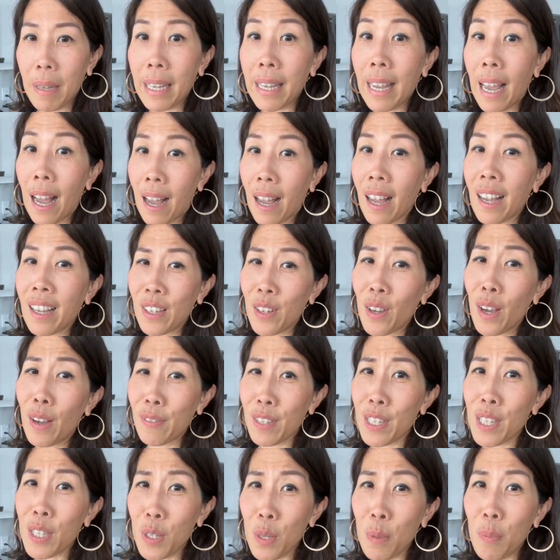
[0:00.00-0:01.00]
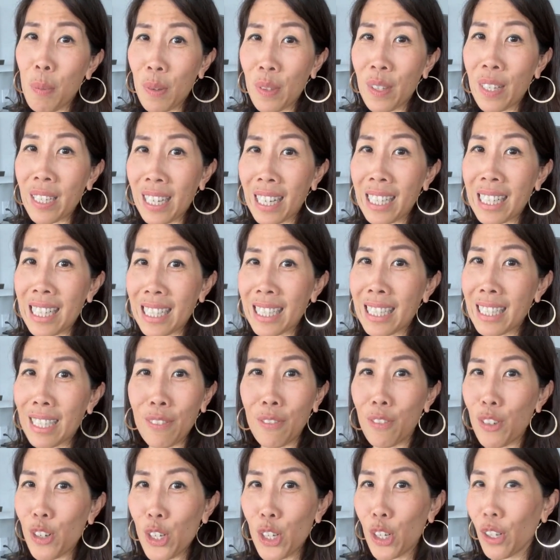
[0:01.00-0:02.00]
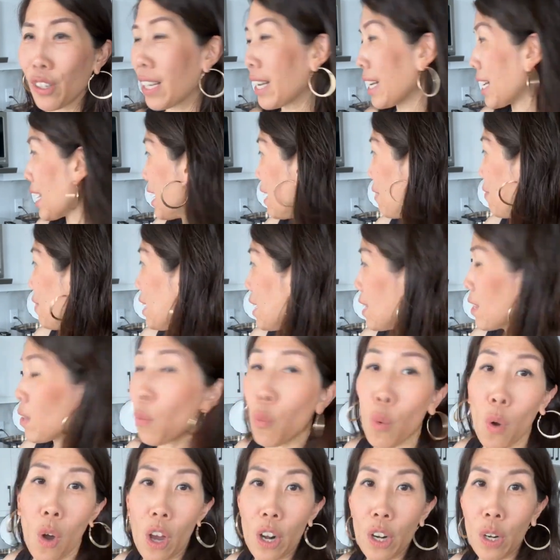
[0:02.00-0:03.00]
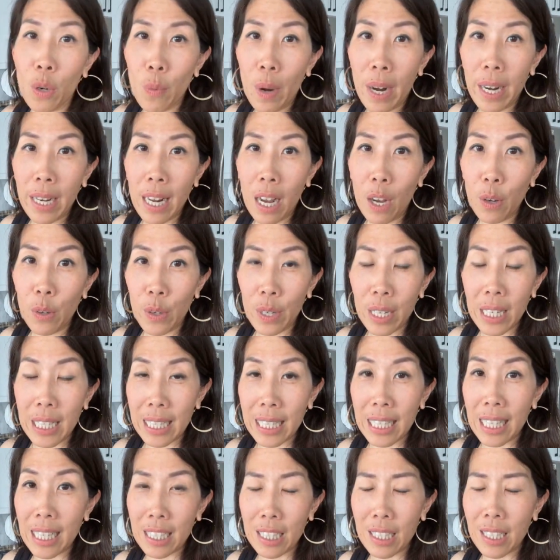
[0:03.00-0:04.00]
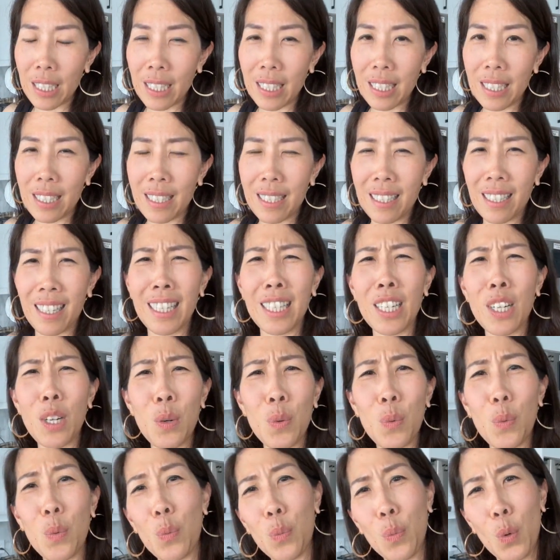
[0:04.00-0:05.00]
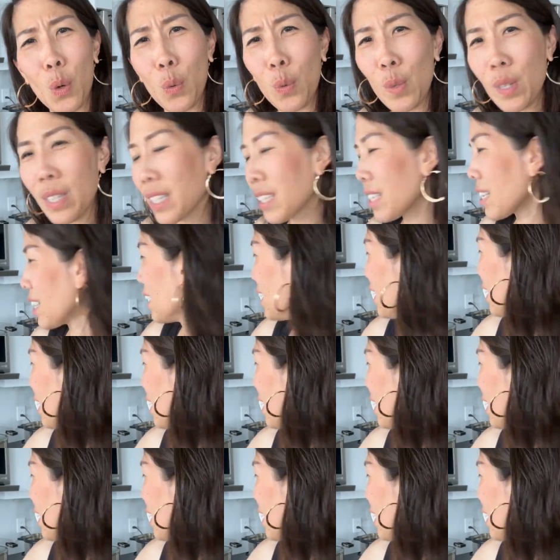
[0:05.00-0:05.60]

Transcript: Yeah, you have to scoop out the yucky stuff for sure. Like even in the water right now, you can see it's kind of gross.